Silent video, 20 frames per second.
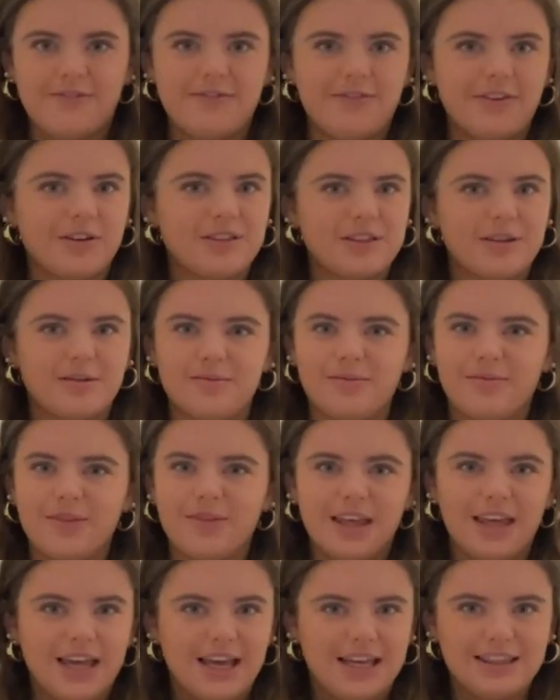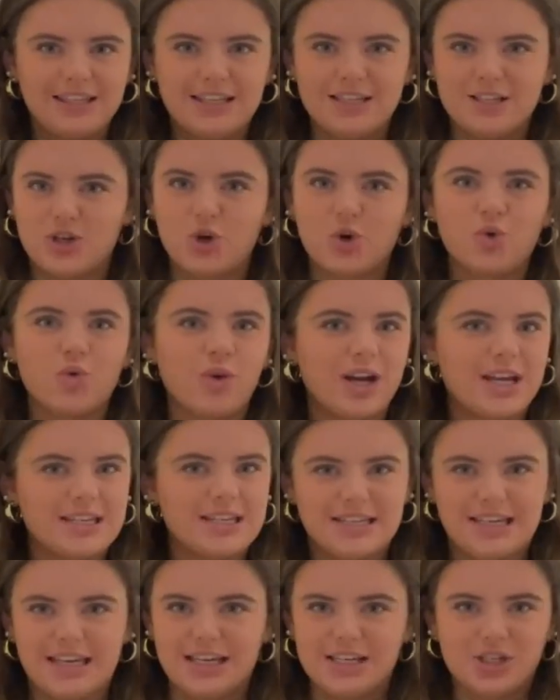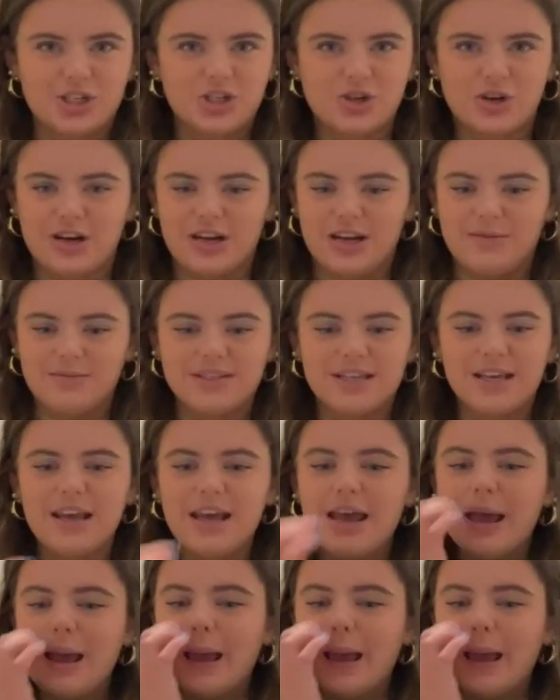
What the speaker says: I felt them at these crazy extremes.